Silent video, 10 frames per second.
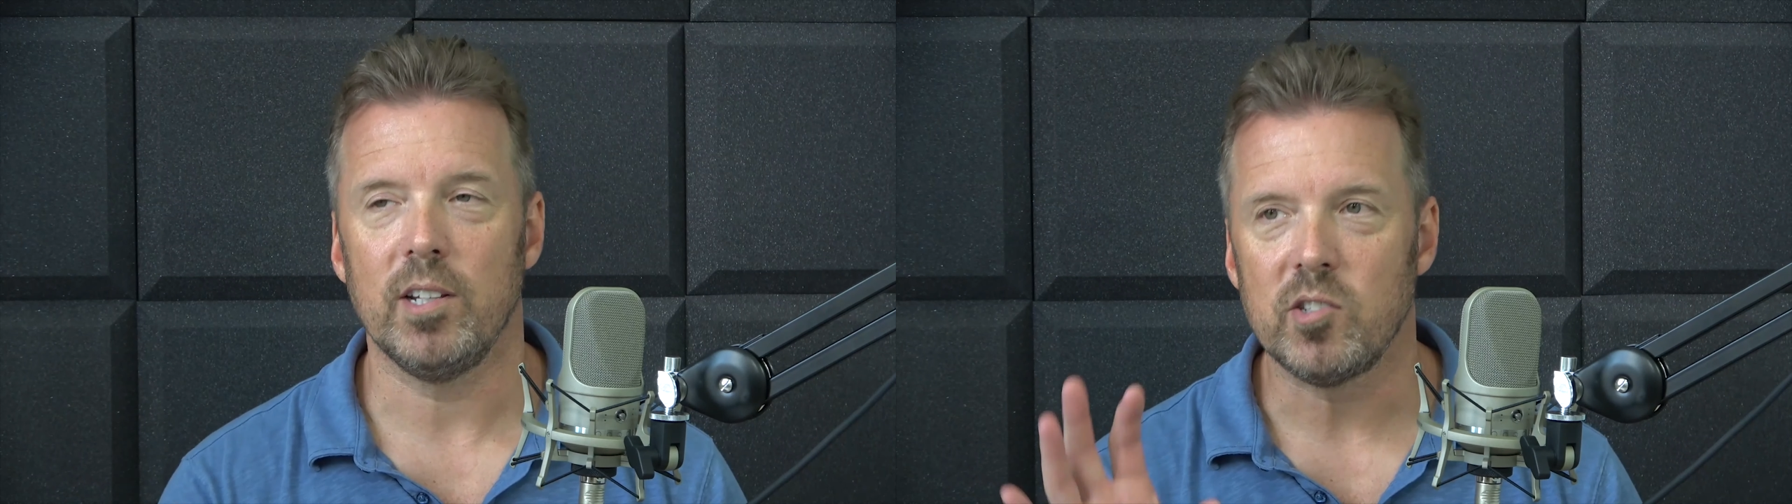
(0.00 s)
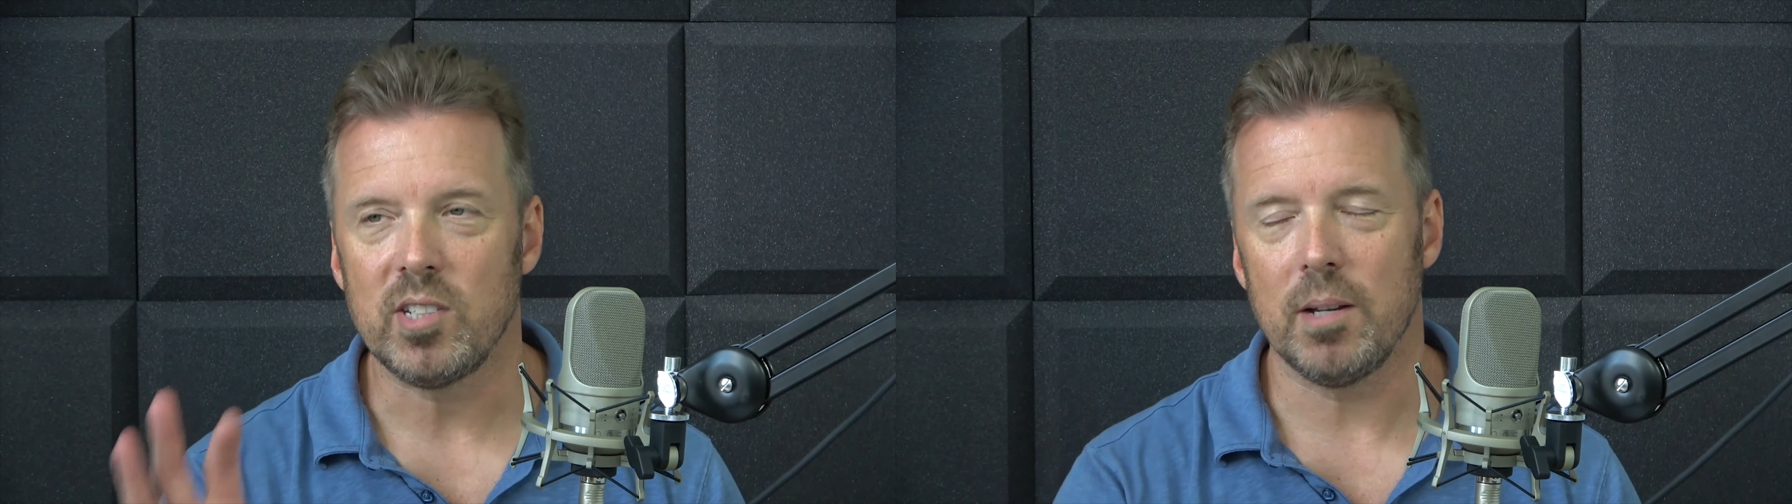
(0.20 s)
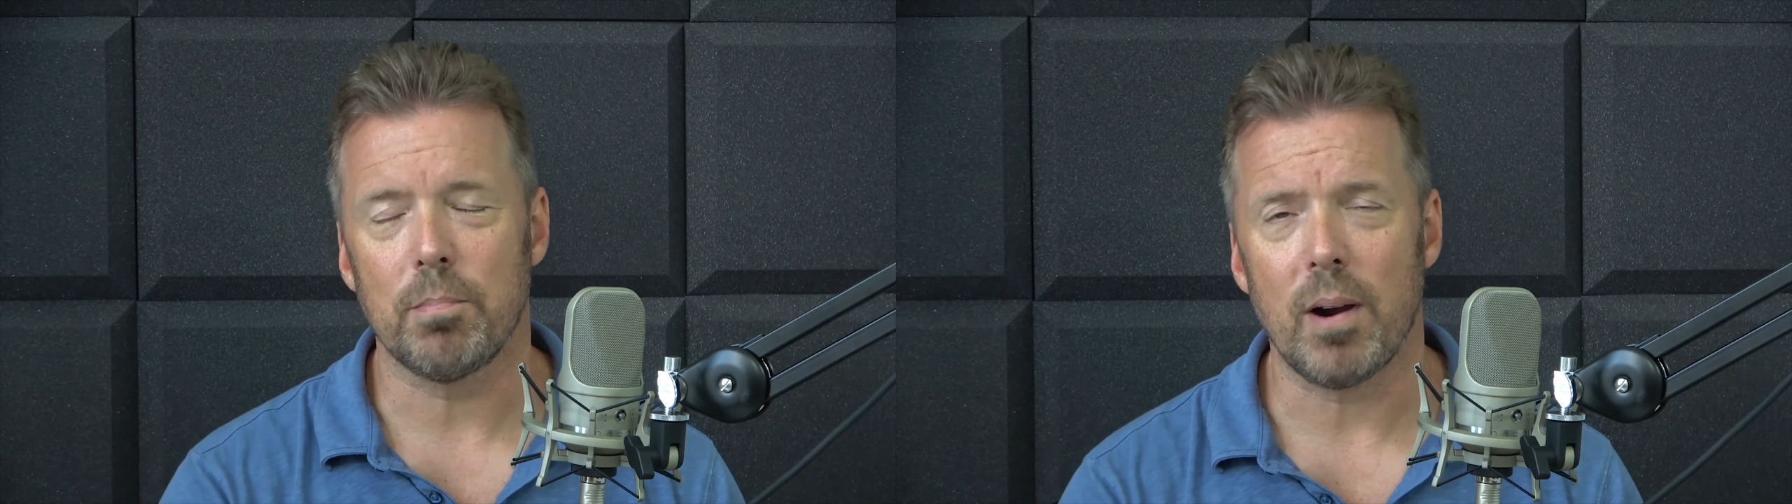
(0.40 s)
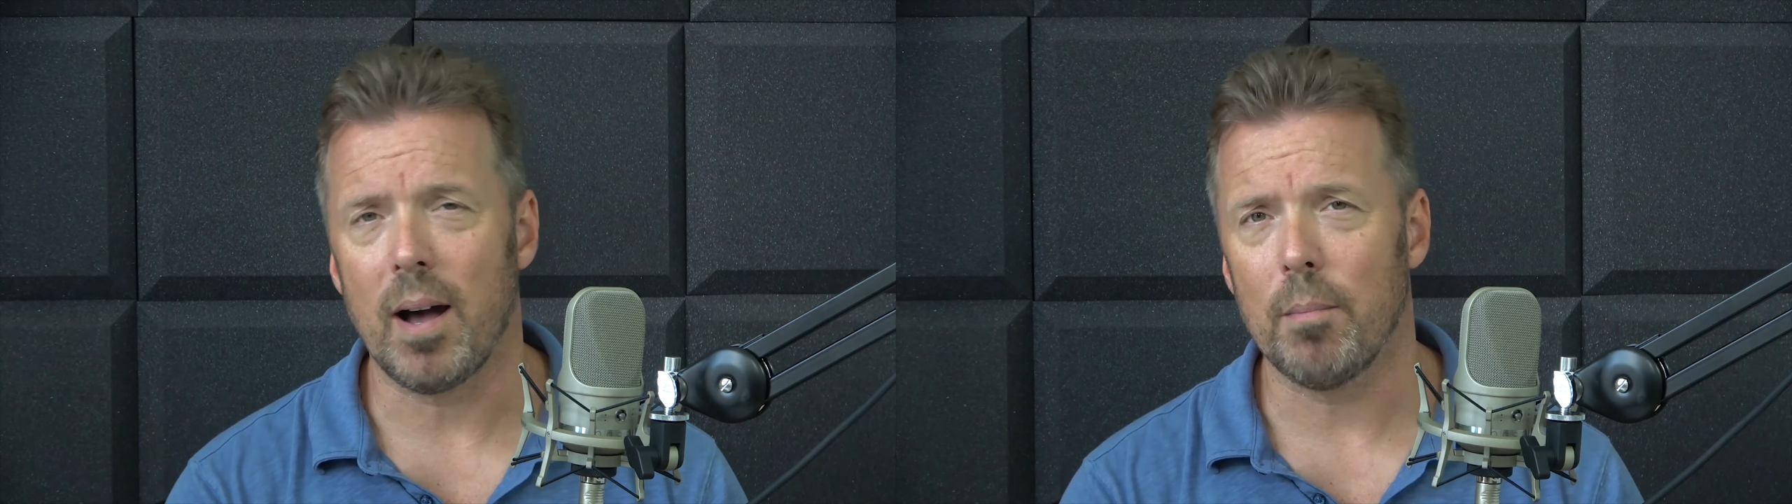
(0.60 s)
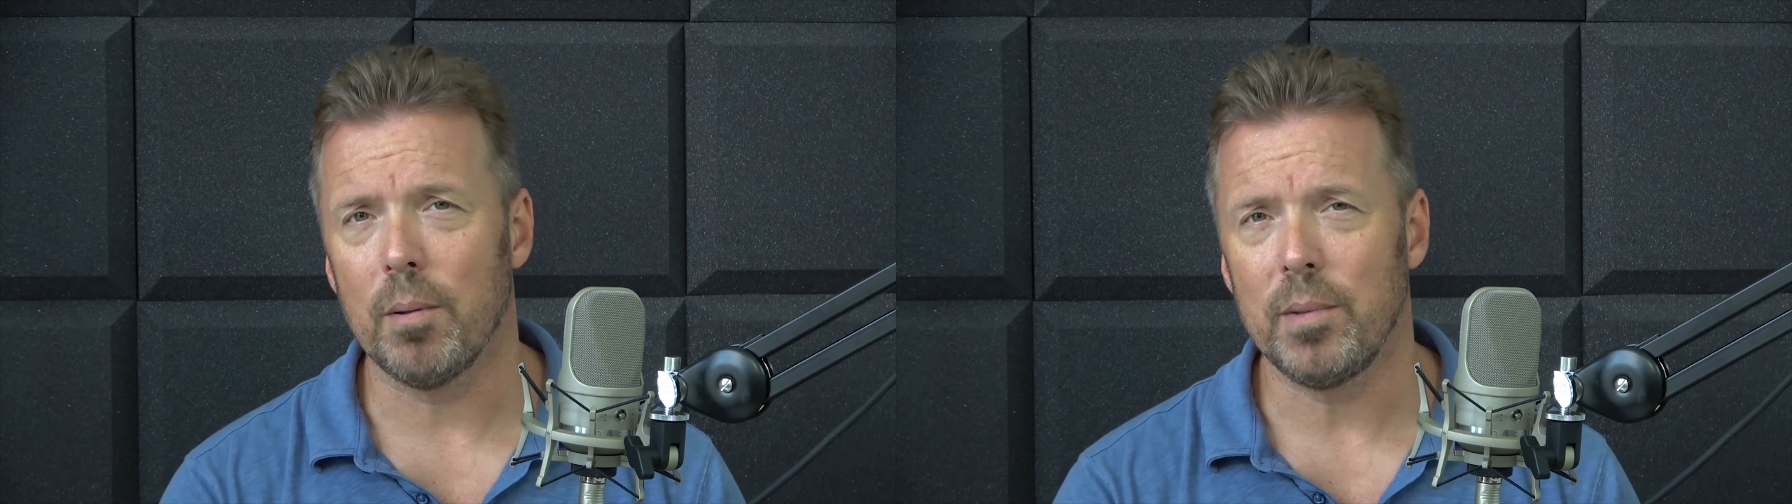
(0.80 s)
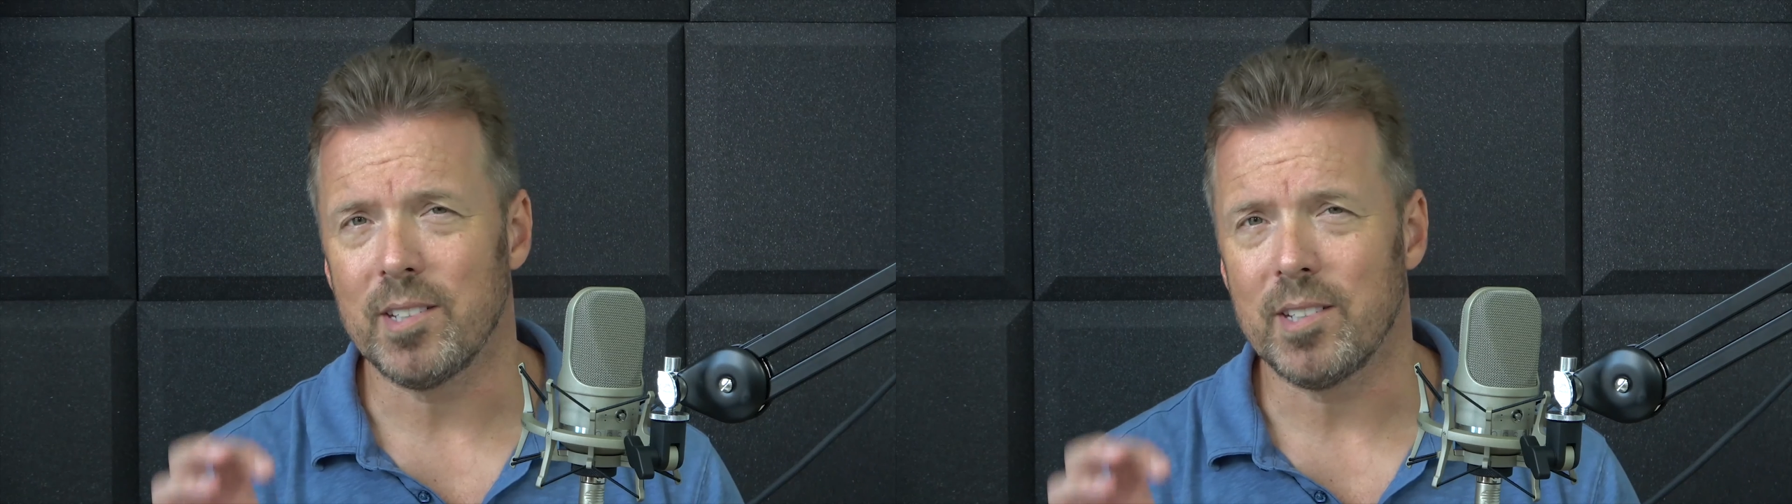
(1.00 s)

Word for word: where you see a problem,